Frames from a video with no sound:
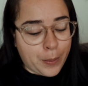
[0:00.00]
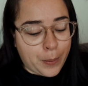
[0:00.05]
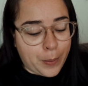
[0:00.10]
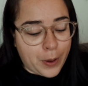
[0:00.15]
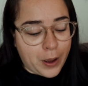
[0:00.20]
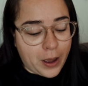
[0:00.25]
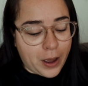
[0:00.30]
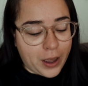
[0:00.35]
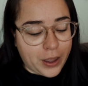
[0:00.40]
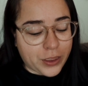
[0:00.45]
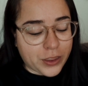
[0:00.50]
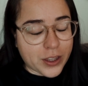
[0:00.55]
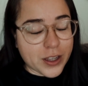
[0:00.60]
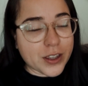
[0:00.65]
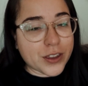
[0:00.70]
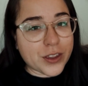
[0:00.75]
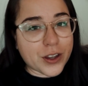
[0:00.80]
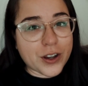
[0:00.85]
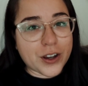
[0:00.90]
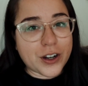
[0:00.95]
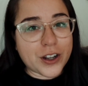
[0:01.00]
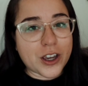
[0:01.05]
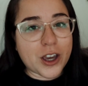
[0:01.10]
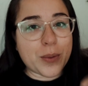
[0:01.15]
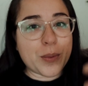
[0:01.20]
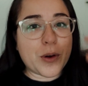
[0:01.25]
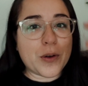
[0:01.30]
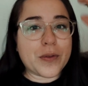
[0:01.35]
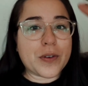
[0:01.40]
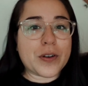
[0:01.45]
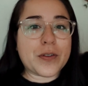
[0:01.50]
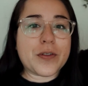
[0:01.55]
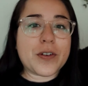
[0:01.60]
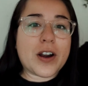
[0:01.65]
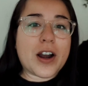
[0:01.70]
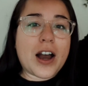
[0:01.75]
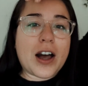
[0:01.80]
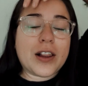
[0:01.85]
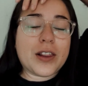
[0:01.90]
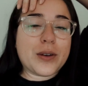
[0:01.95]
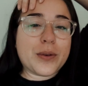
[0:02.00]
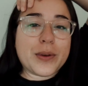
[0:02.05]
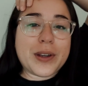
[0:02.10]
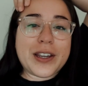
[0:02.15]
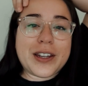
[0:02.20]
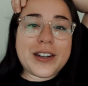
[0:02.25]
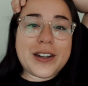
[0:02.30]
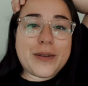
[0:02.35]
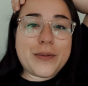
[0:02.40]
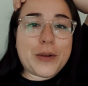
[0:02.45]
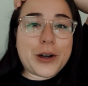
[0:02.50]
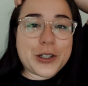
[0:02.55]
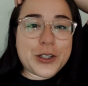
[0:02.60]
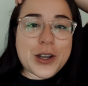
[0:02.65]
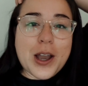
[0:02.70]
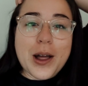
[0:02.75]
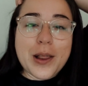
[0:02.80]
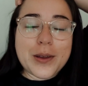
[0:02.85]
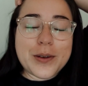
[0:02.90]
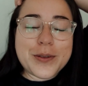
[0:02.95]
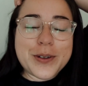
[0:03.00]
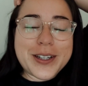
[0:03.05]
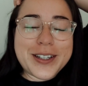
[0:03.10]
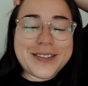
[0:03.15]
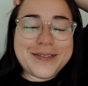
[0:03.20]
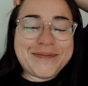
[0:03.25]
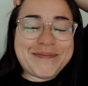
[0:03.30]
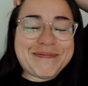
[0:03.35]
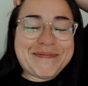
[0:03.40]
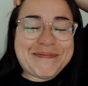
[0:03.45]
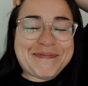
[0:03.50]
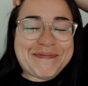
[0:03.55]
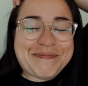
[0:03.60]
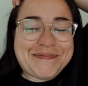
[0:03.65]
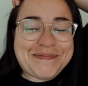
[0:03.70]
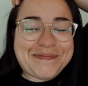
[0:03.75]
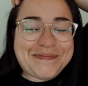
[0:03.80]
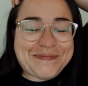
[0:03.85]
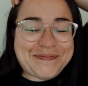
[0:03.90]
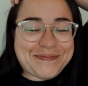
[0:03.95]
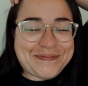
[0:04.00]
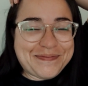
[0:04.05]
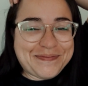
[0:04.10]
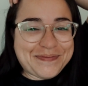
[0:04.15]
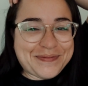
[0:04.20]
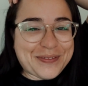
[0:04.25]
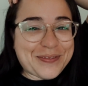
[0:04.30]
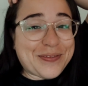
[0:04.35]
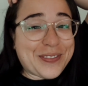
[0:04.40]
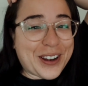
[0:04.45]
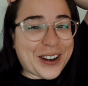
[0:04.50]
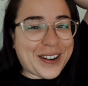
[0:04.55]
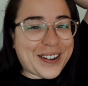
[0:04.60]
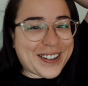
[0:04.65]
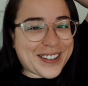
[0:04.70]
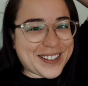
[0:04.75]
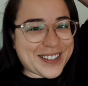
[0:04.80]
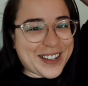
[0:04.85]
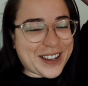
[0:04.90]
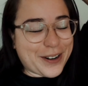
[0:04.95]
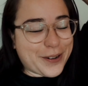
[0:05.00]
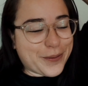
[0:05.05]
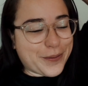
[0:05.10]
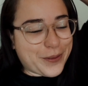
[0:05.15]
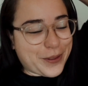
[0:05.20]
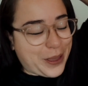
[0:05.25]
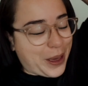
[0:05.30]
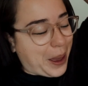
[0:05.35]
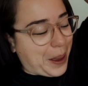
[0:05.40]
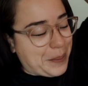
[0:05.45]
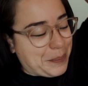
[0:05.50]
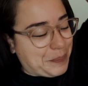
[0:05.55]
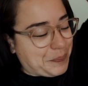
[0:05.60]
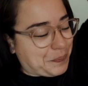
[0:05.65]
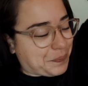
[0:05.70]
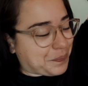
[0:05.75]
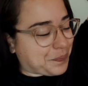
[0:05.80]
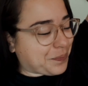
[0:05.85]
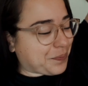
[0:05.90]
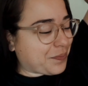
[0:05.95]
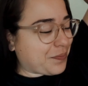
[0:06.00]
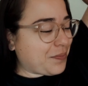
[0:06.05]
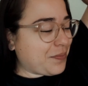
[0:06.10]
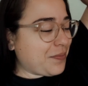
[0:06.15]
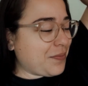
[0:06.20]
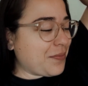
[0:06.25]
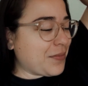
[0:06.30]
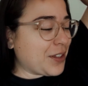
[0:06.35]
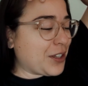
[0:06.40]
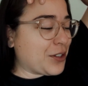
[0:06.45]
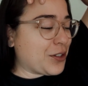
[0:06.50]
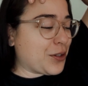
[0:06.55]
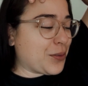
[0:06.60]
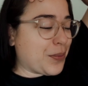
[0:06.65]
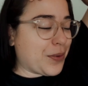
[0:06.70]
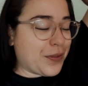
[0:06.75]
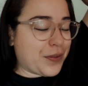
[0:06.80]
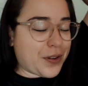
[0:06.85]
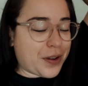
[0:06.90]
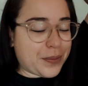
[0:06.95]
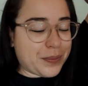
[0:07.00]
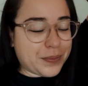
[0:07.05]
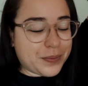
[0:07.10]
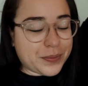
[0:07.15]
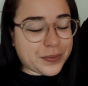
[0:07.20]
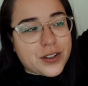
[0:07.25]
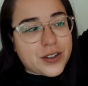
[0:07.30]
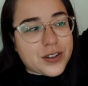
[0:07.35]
But I think they're going to come over for Halloween and watch Halloween. I'm very excited for that. It should be fun.